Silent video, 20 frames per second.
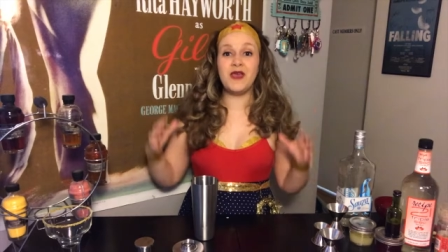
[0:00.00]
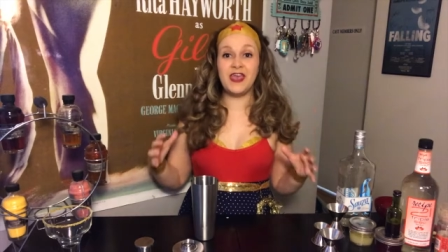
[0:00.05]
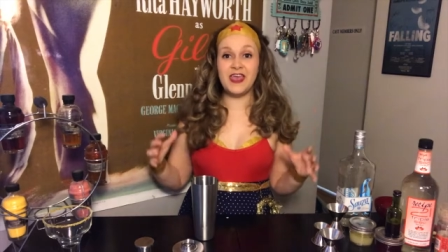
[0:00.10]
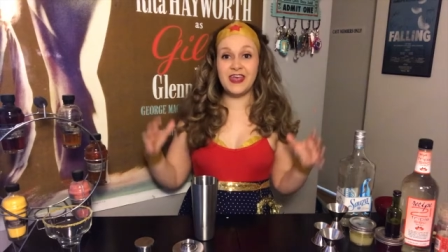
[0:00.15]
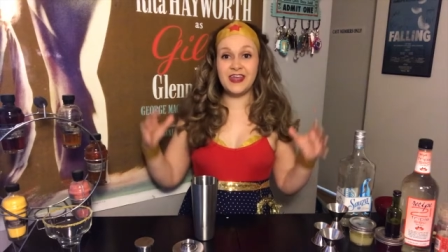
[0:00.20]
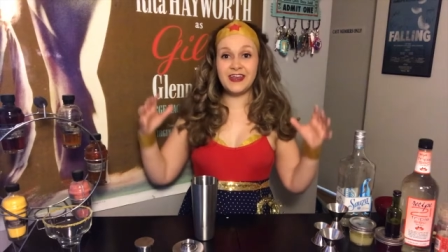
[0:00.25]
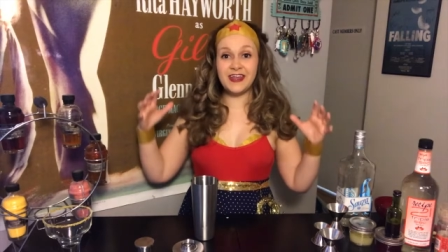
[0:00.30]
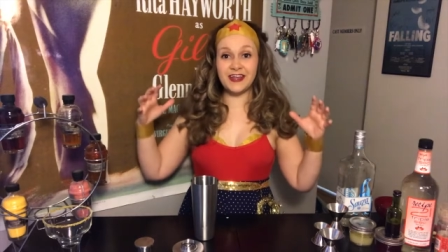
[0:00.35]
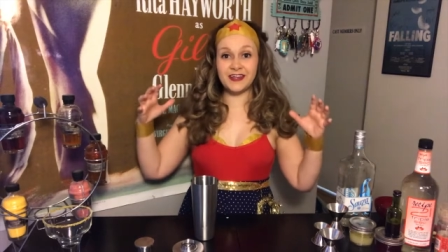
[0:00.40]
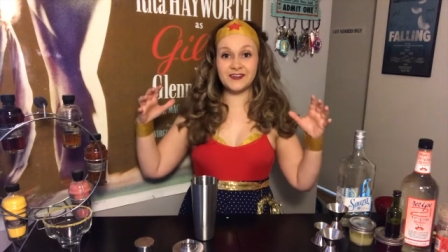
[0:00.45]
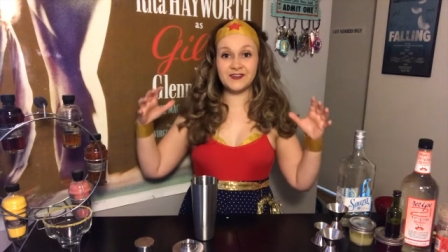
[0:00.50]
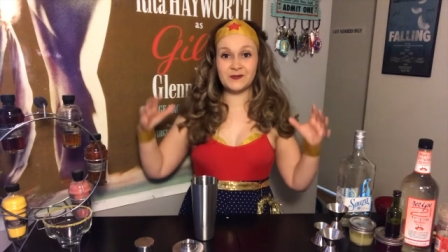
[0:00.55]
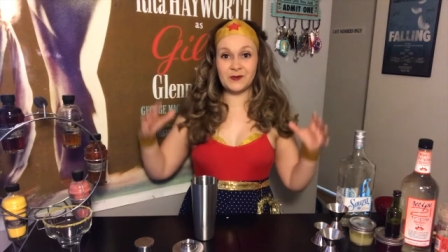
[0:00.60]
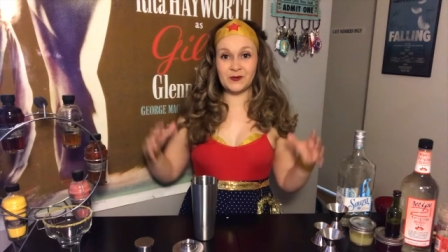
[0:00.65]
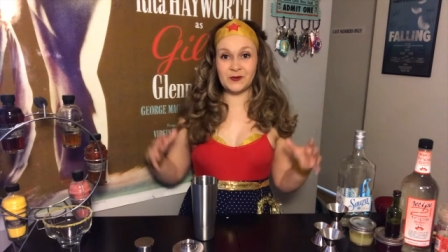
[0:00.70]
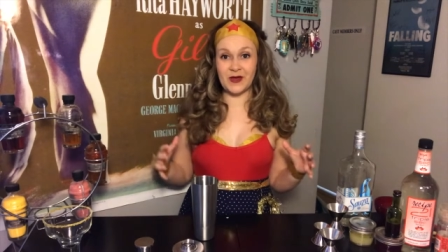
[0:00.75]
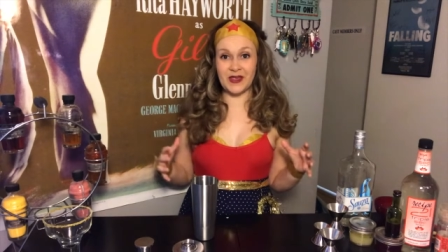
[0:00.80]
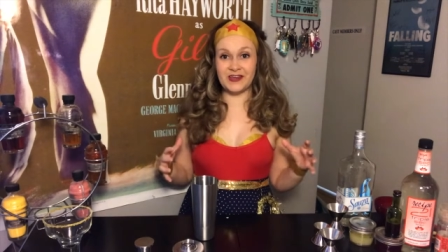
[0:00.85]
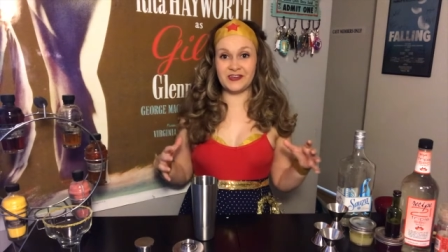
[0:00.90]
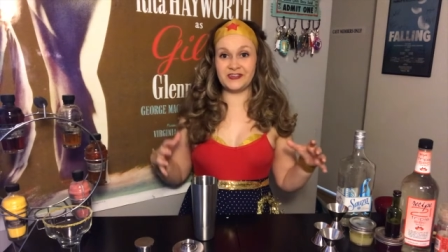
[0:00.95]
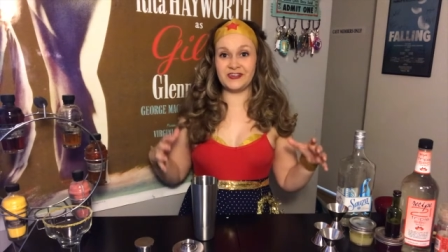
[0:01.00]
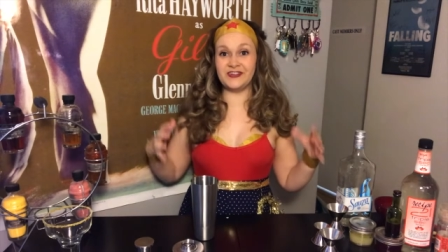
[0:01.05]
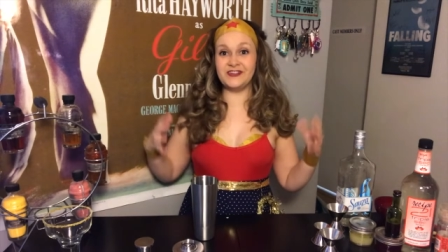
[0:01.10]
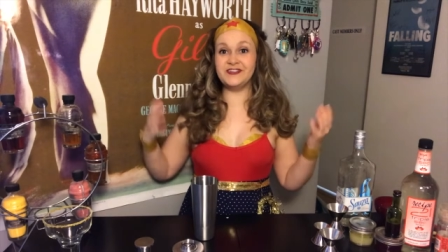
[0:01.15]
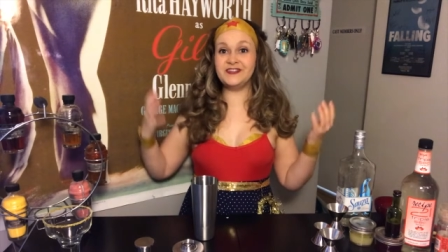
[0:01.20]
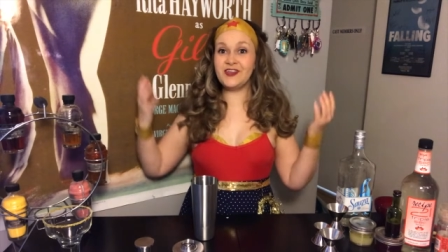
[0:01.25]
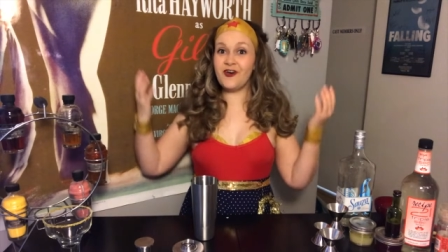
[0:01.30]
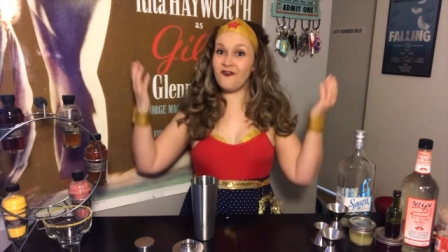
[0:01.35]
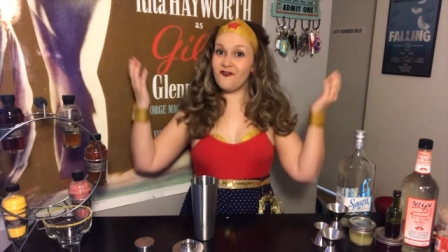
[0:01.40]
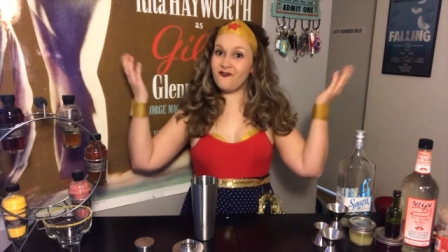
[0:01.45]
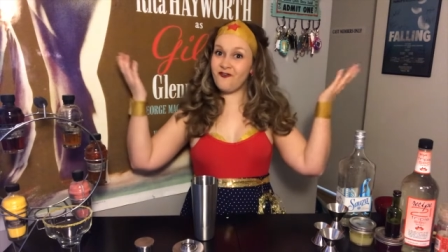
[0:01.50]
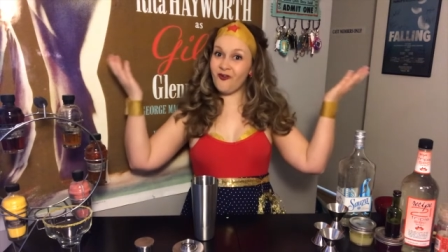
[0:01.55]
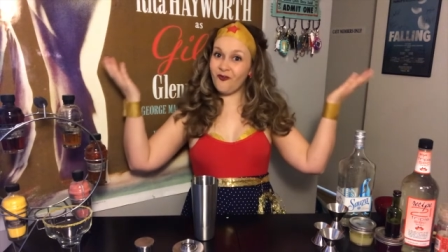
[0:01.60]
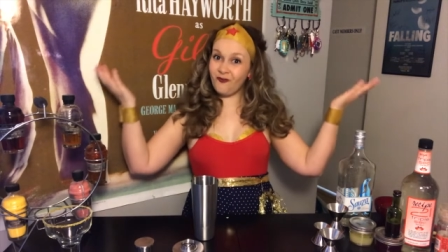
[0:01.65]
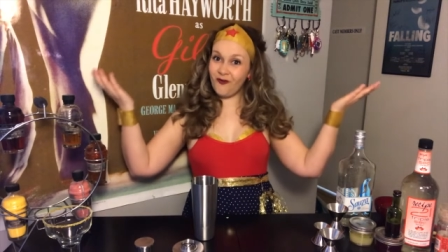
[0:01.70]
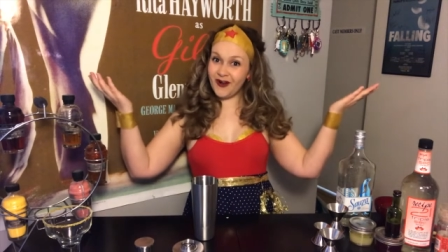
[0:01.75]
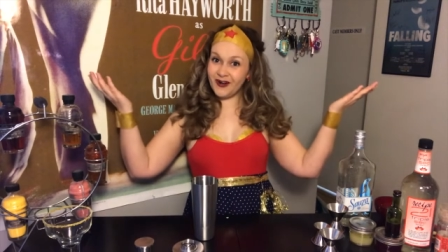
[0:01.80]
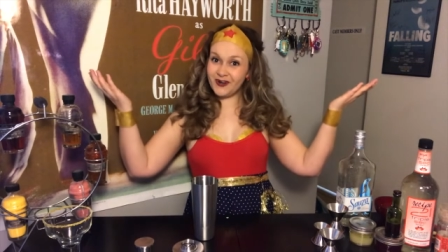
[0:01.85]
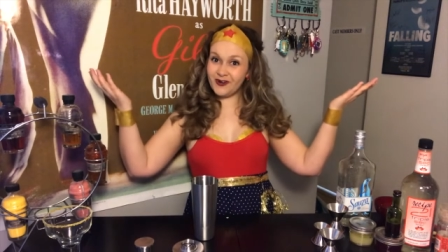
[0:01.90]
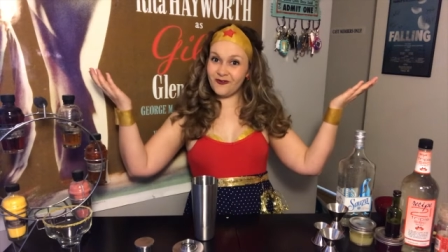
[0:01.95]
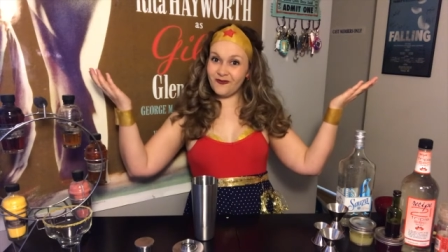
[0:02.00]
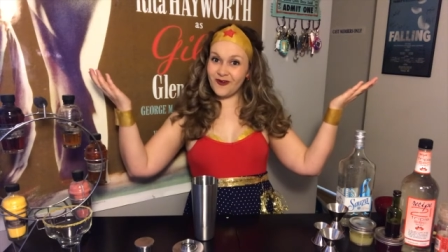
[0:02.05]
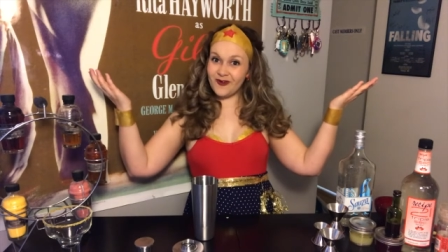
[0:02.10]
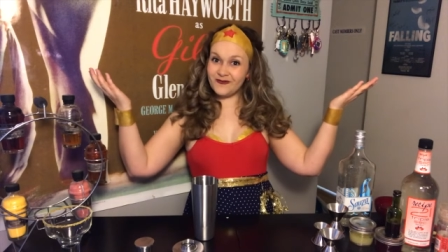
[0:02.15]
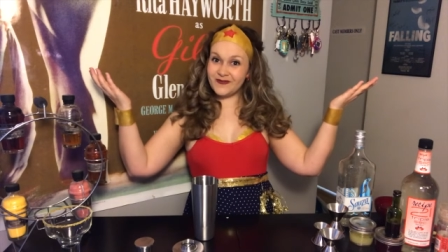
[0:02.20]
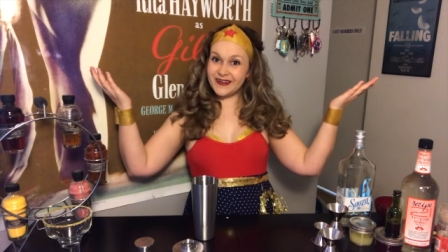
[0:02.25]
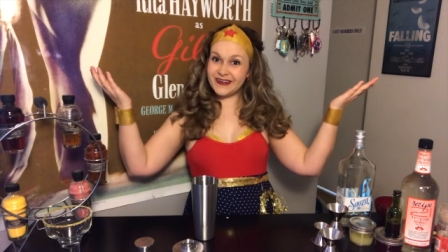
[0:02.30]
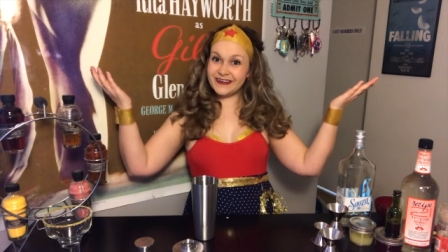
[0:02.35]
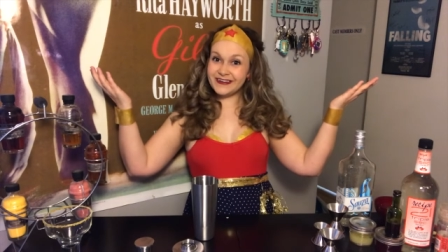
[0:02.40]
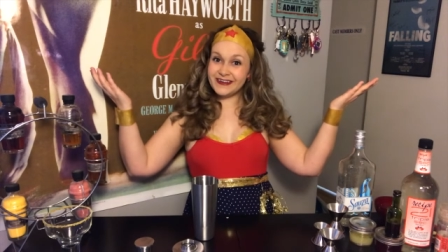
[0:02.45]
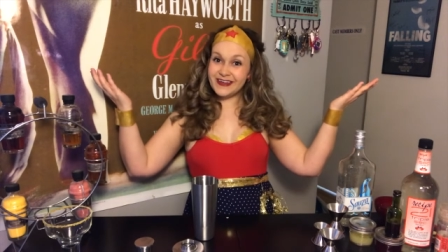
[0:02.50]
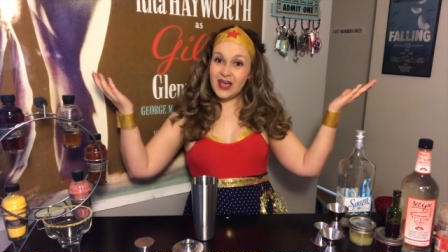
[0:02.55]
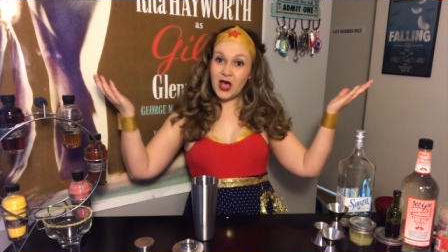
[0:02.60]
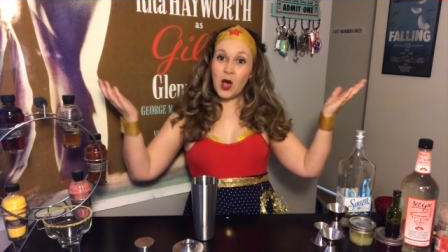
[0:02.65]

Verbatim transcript: main inspirations for Wonder Woman.